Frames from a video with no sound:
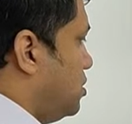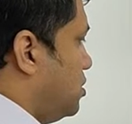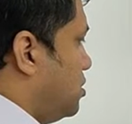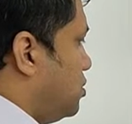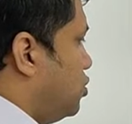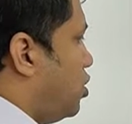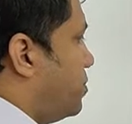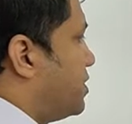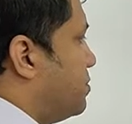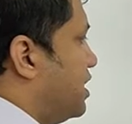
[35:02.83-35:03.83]
You
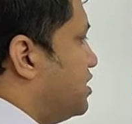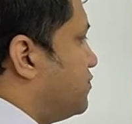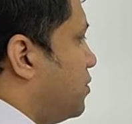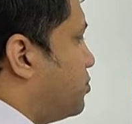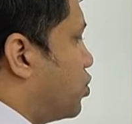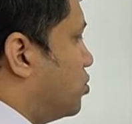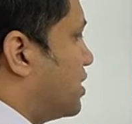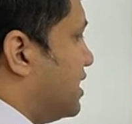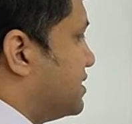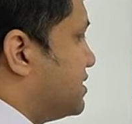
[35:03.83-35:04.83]
optimize for
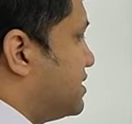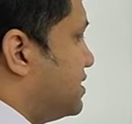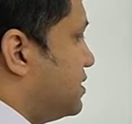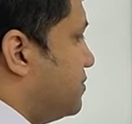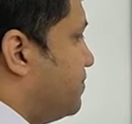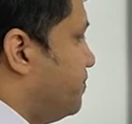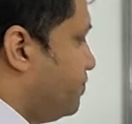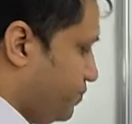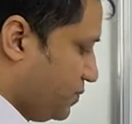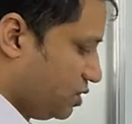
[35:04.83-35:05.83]
progress.
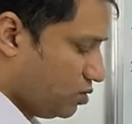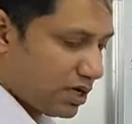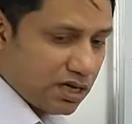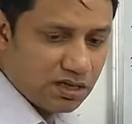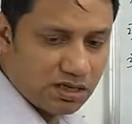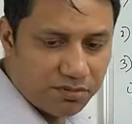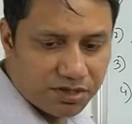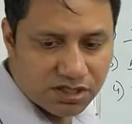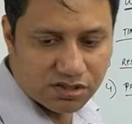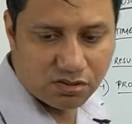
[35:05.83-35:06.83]
Okay, let me
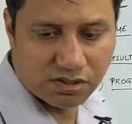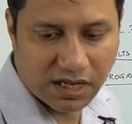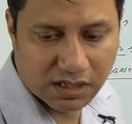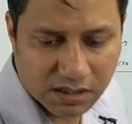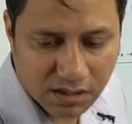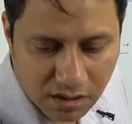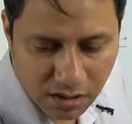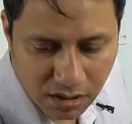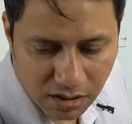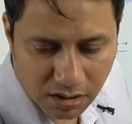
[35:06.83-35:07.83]
just look at
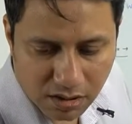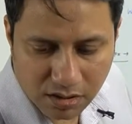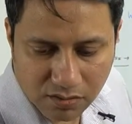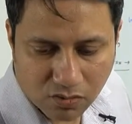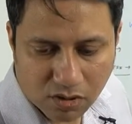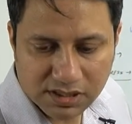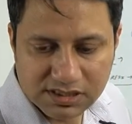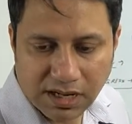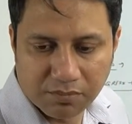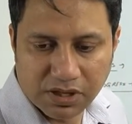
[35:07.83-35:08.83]
what
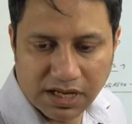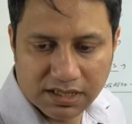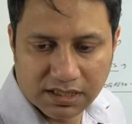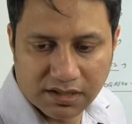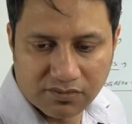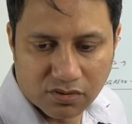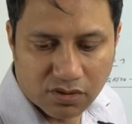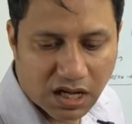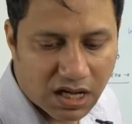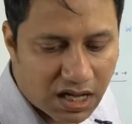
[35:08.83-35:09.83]
example I can give you.
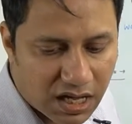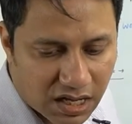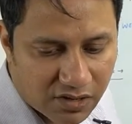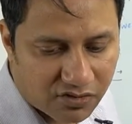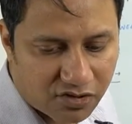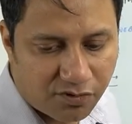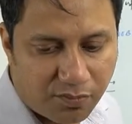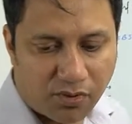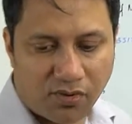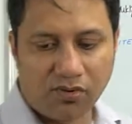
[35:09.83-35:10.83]
Yes,
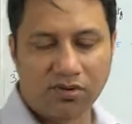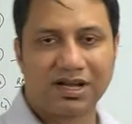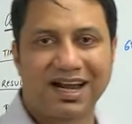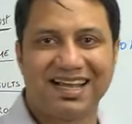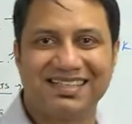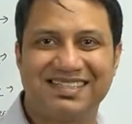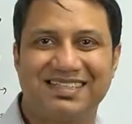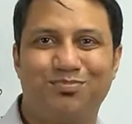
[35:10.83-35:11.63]
progress.